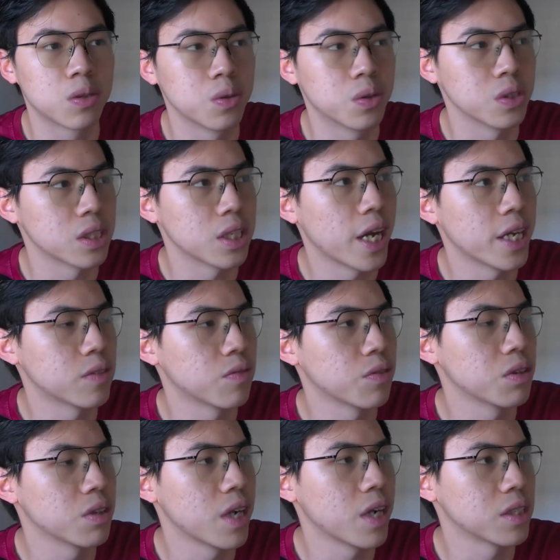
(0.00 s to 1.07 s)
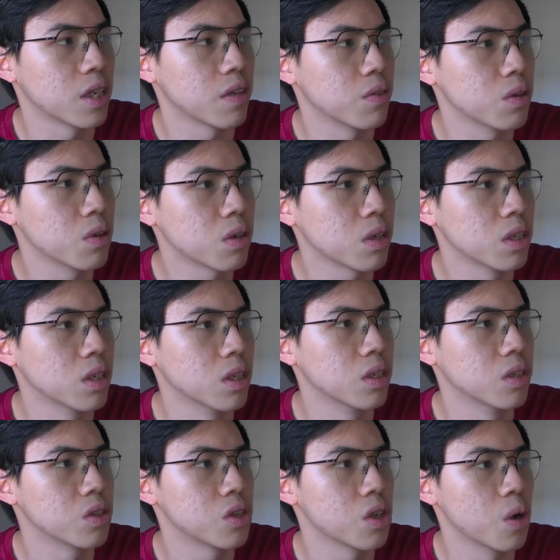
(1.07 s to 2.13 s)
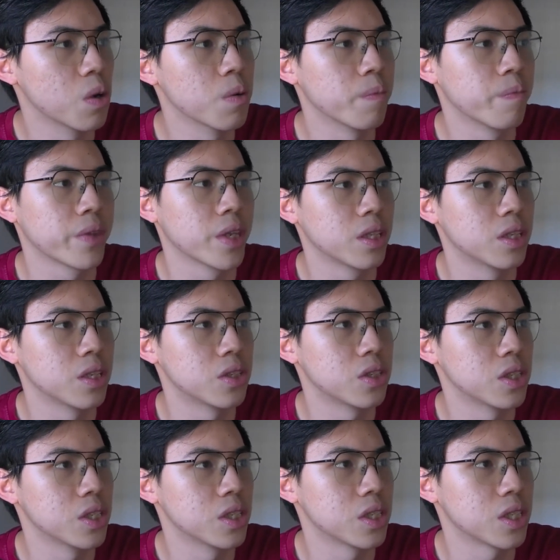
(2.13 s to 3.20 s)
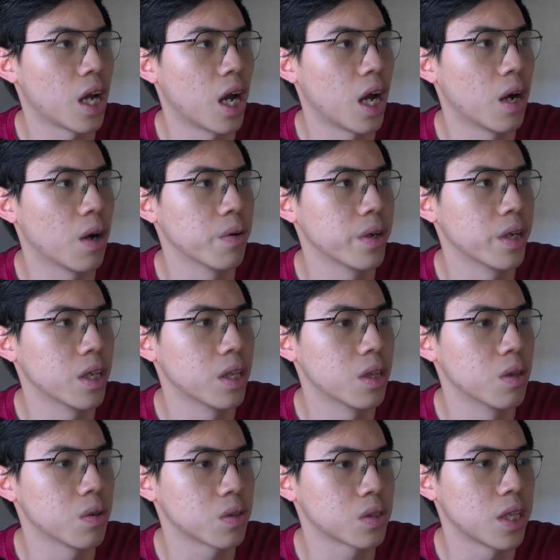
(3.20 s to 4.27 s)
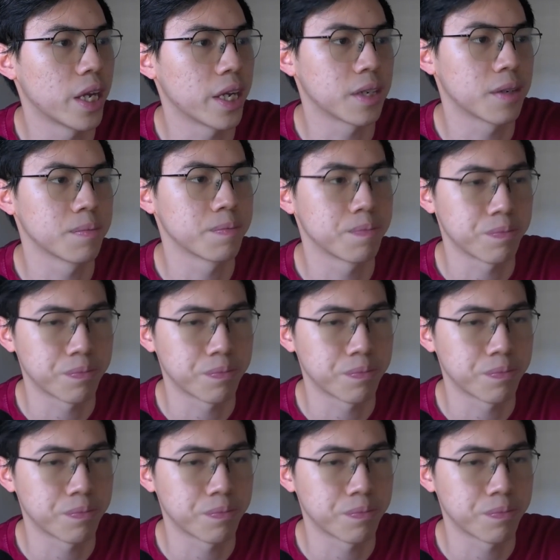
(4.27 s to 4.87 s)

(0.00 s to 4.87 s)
Google Slides for you guys to have a look. So this is how it looks like.